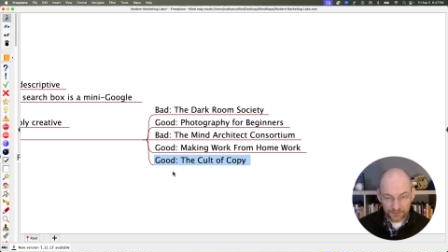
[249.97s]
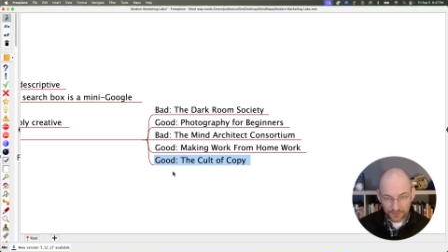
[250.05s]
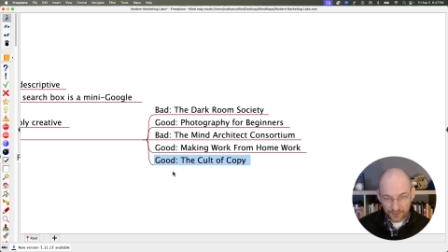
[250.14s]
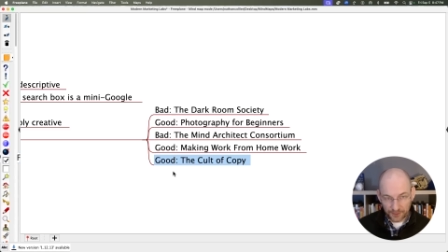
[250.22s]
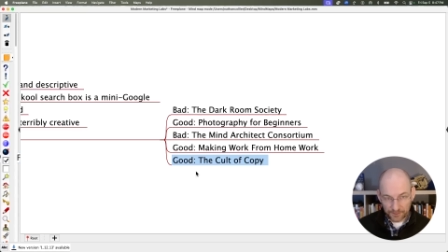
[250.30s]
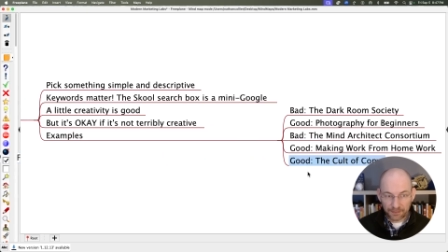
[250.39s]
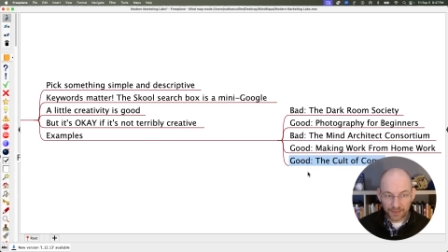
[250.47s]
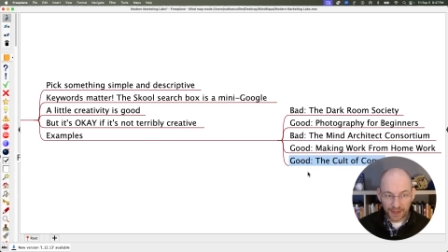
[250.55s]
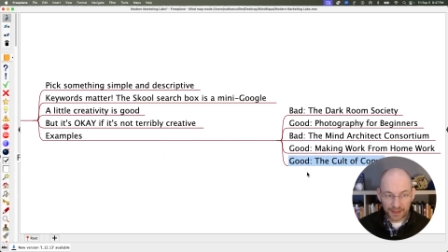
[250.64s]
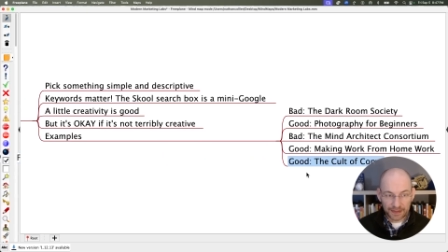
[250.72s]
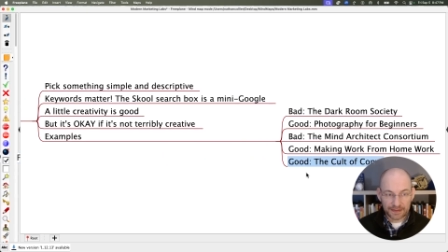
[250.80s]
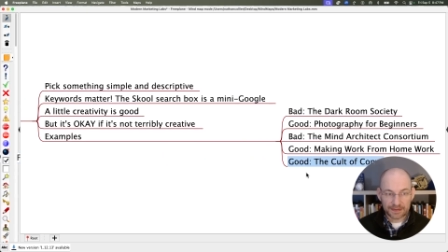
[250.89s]
So
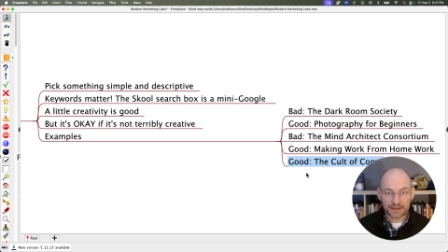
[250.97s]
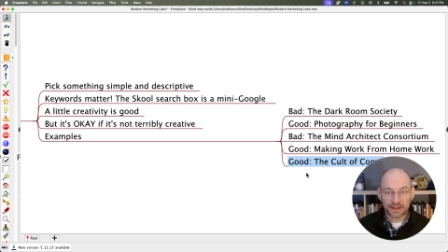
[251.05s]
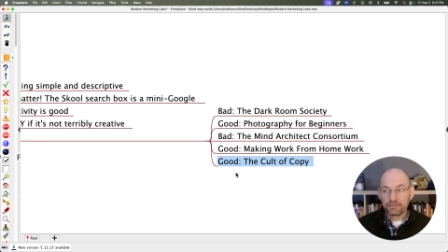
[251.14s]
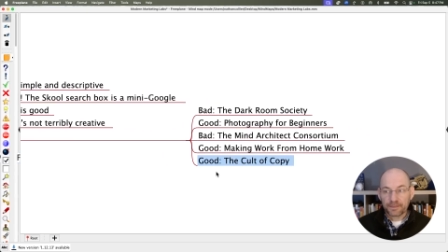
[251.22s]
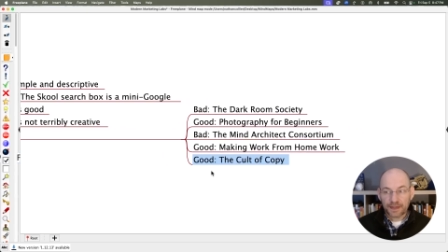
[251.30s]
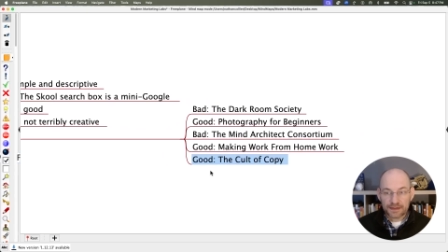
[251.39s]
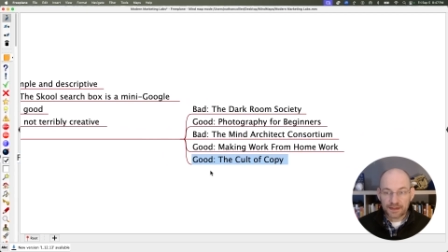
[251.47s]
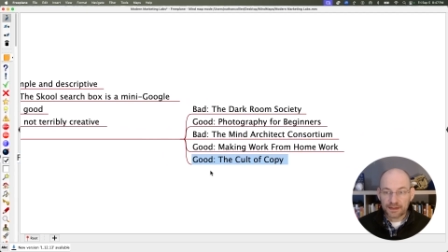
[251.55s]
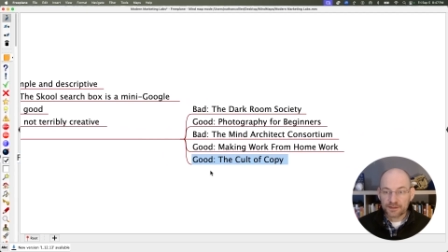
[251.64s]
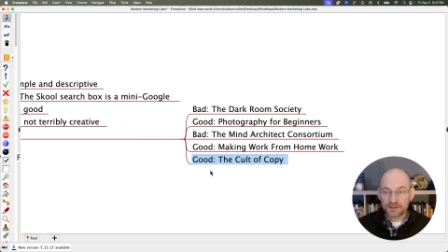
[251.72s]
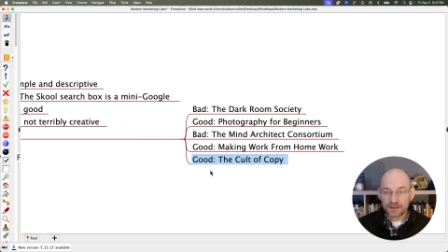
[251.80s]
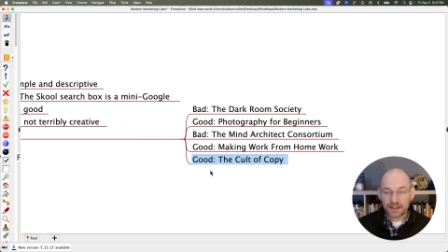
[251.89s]
that's it.
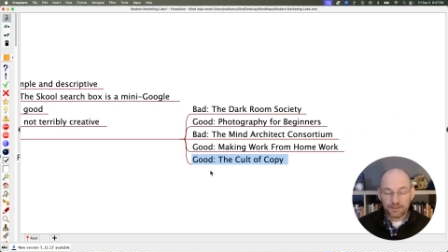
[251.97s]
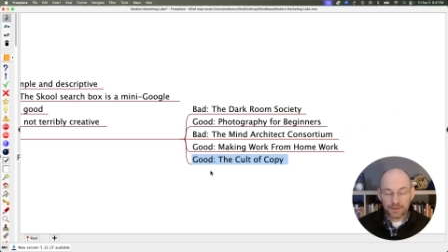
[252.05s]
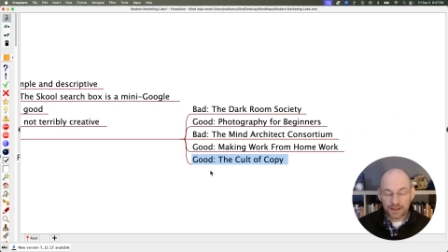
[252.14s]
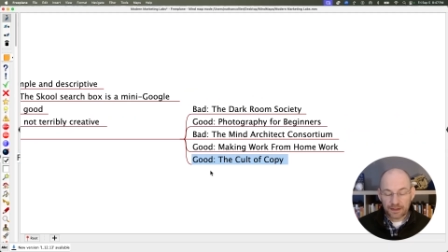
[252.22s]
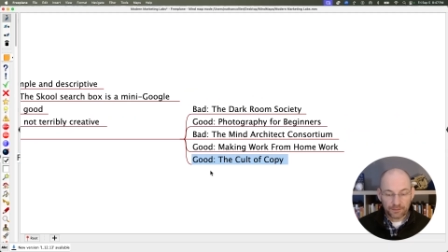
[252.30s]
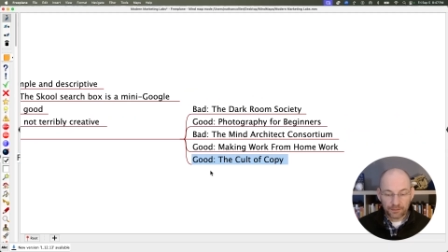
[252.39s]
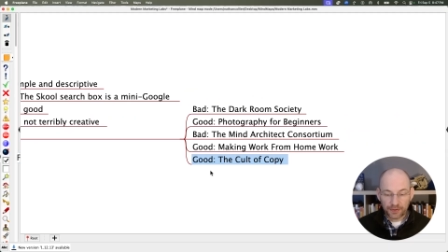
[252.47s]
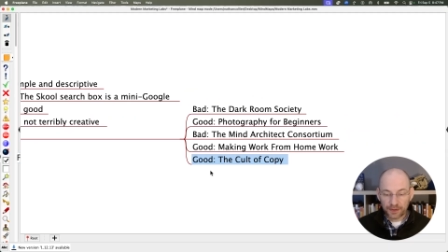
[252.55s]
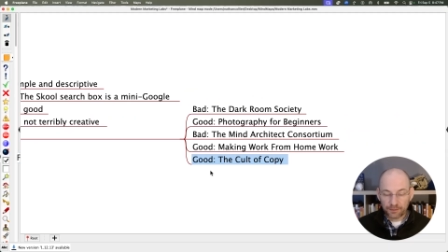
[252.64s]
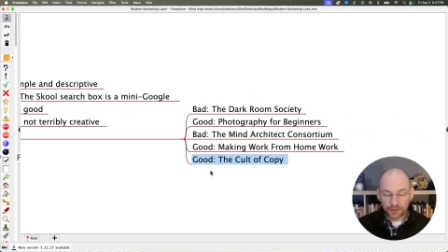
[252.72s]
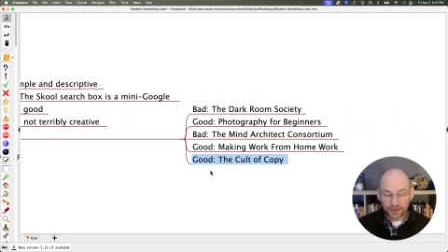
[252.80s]
Just keep it, put